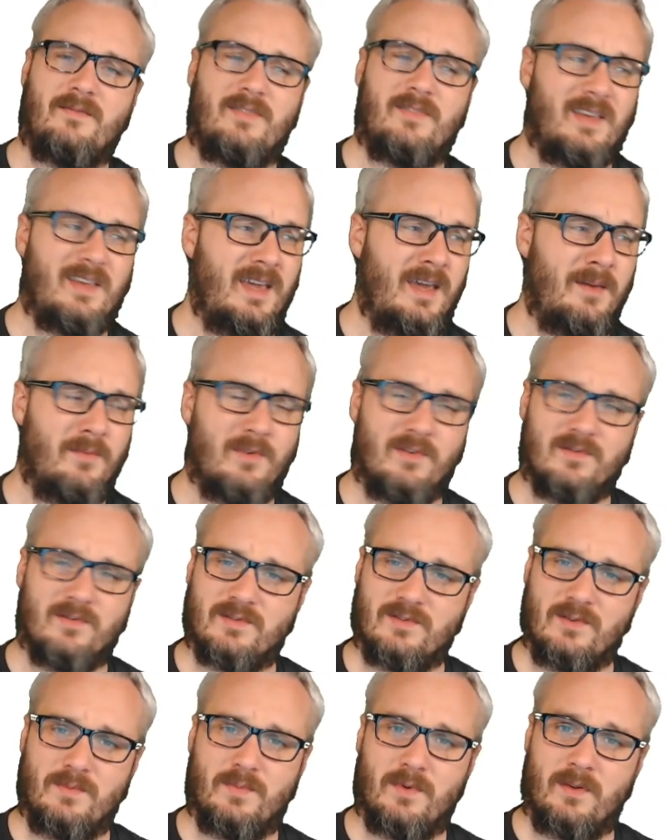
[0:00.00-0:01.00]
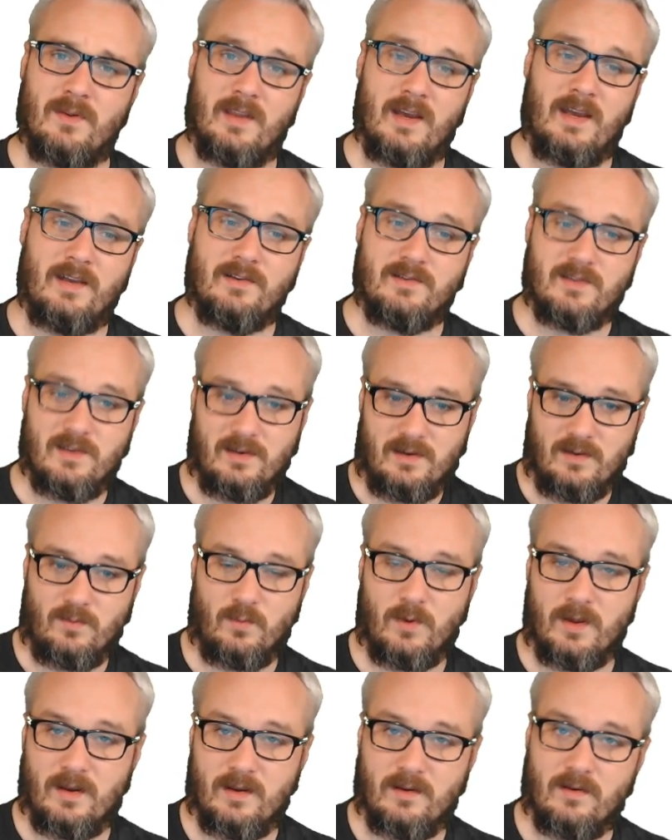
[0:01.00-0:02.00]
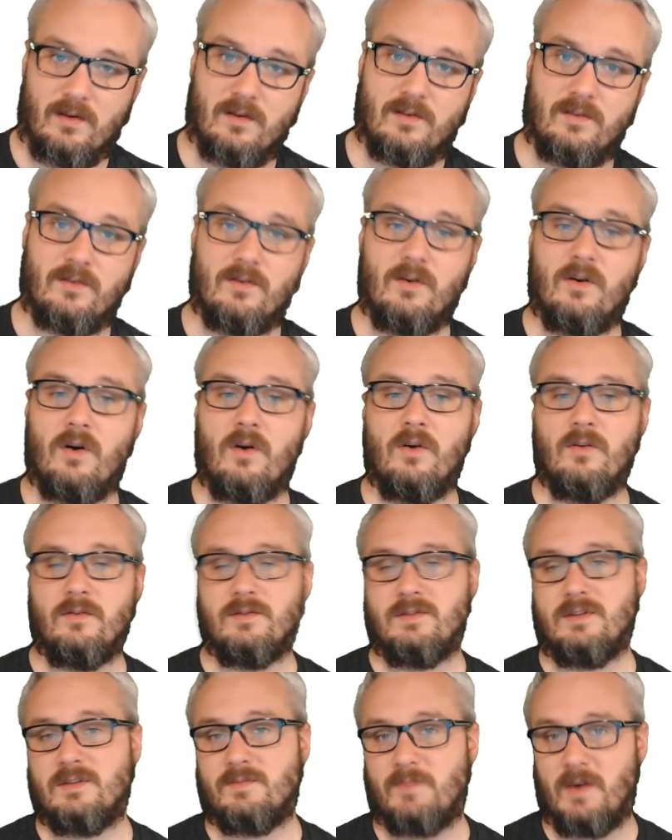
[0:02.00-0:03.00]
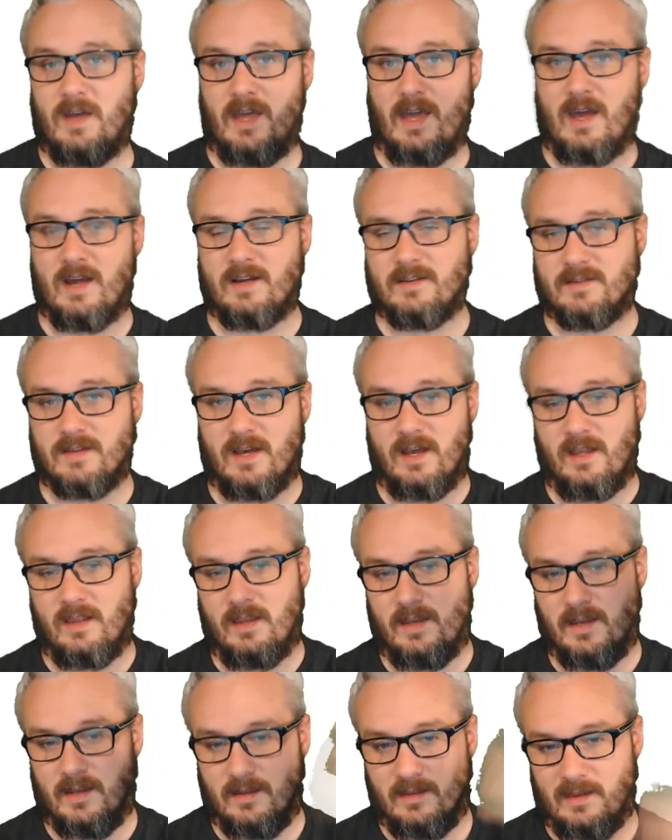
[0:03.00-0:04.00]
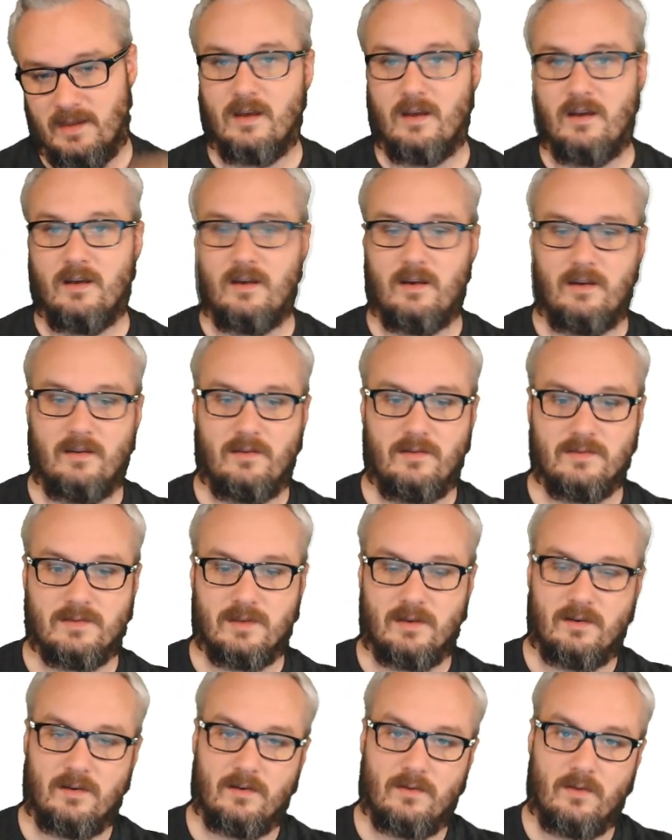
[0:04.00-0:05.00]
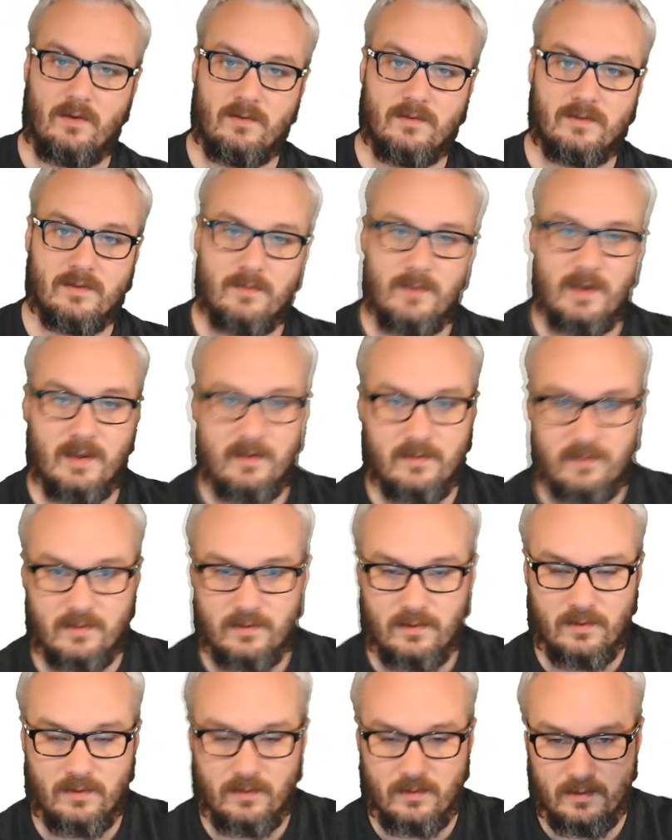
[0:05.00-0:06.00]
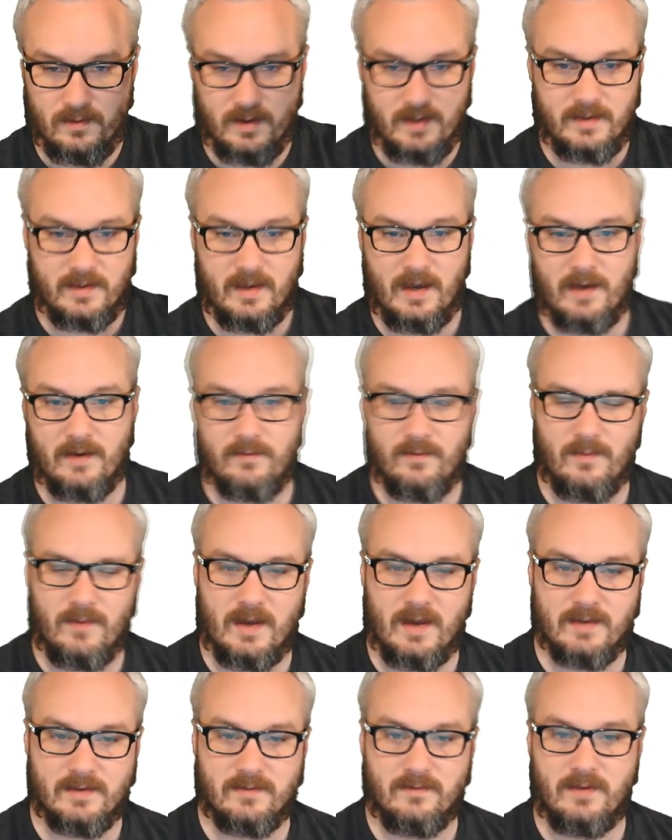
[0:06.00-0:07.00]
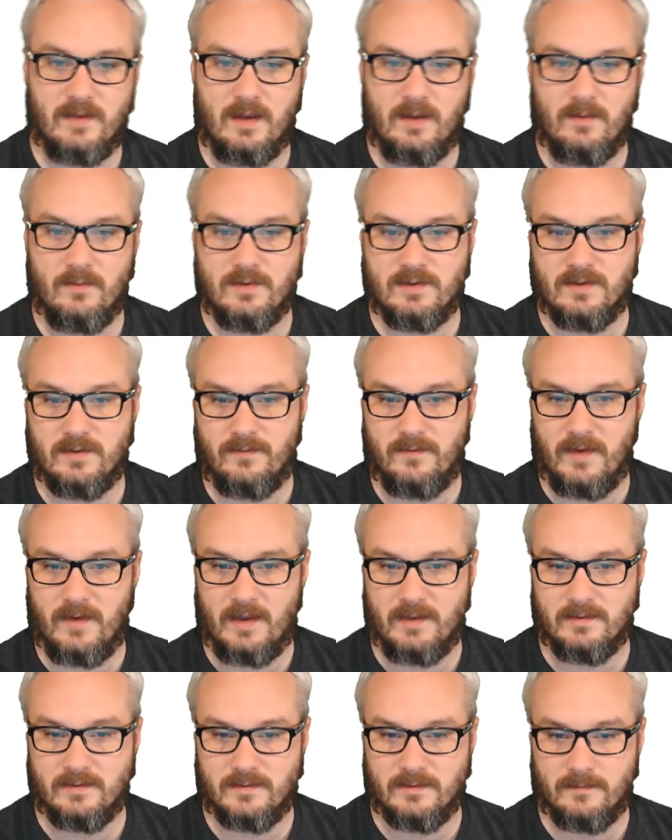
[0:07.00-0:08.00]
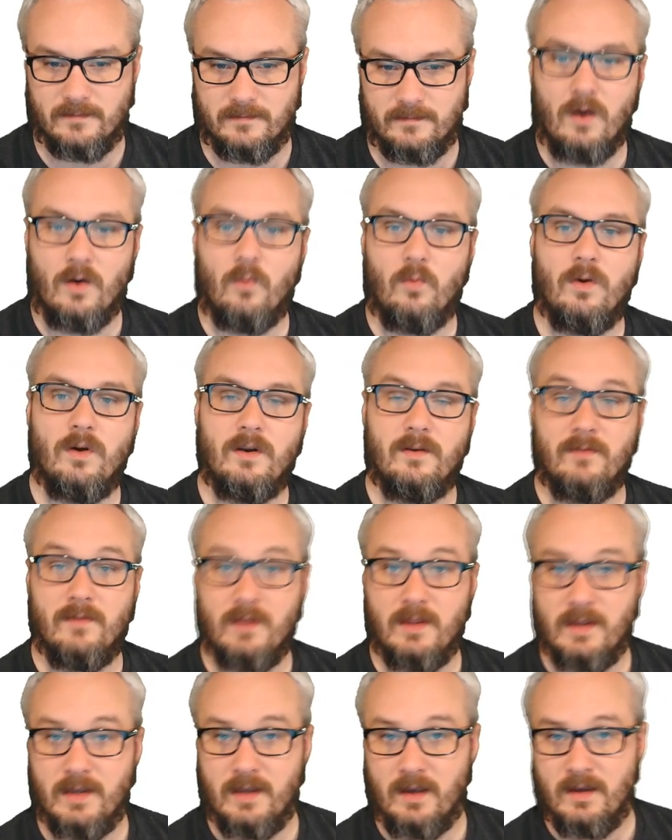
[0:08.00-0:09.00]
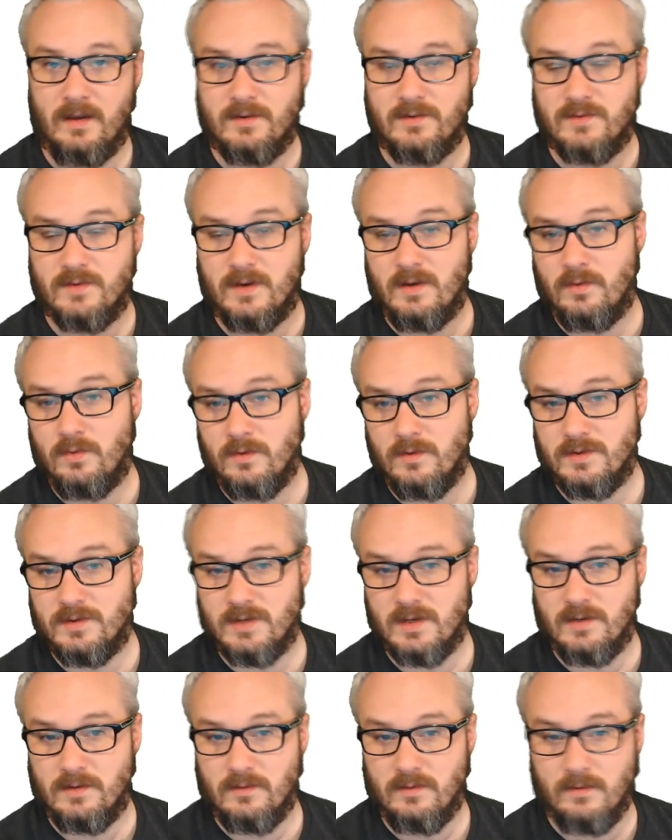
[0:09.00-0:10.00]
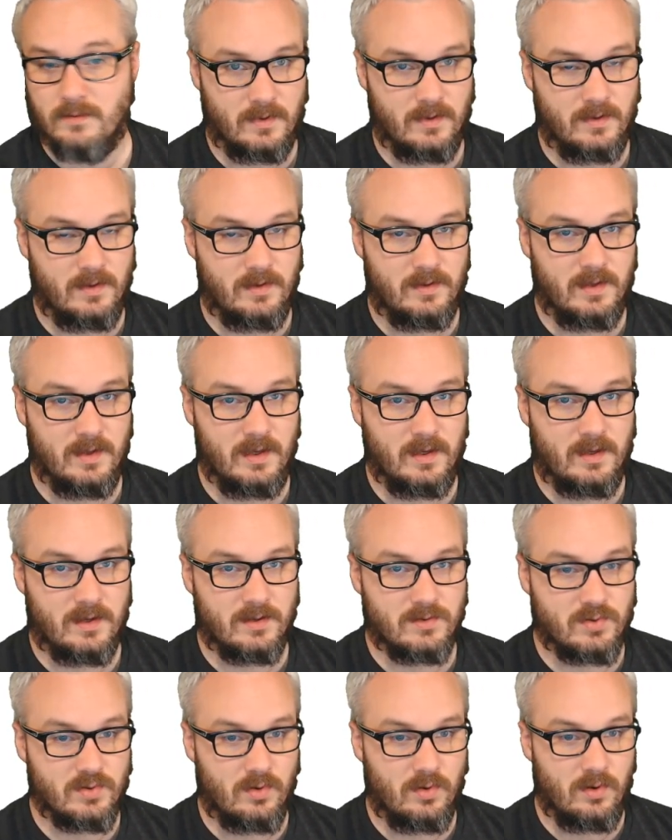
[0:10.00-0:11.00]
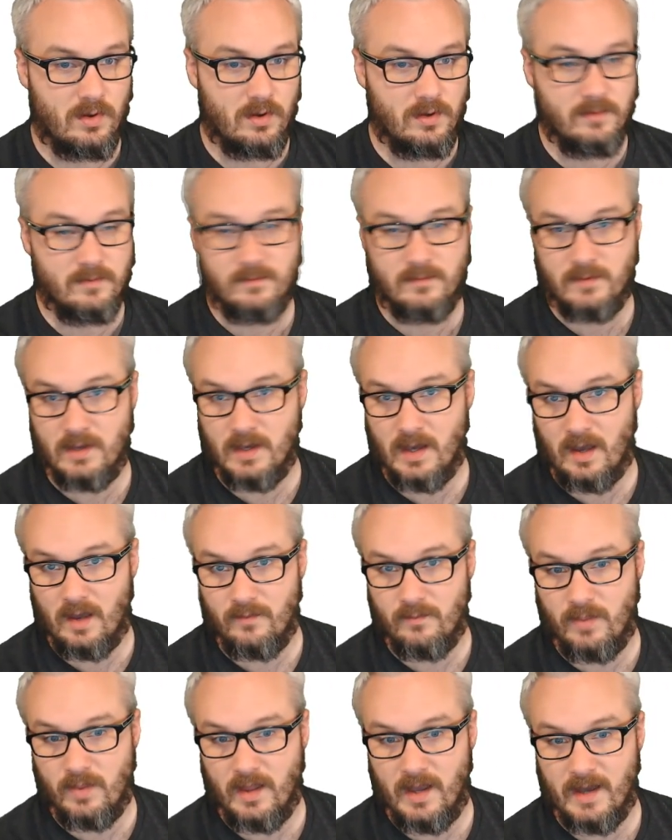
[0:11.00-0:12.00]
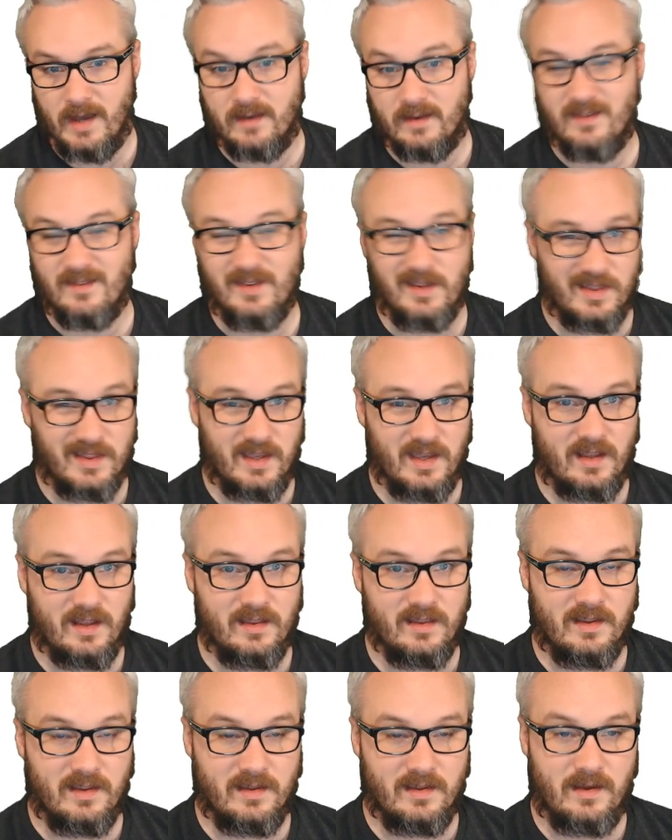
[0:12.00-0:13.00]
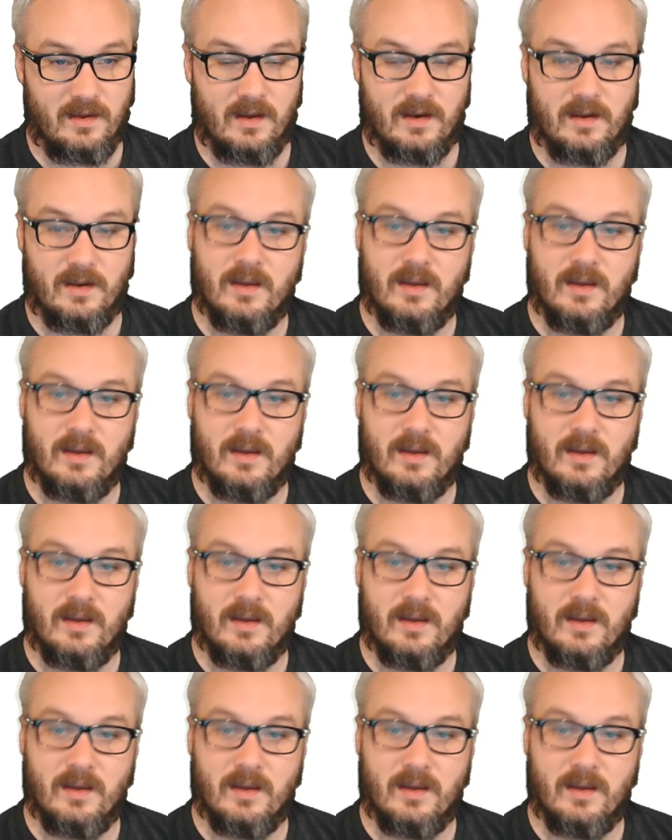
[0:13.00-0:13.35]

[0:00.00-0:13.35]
game goes super late, she could win it on her own just by exiling and then using her ultimate to attack for massive damage to face. One of Liliana Dreadhorde General. You think control, you have black, you think of Liliana.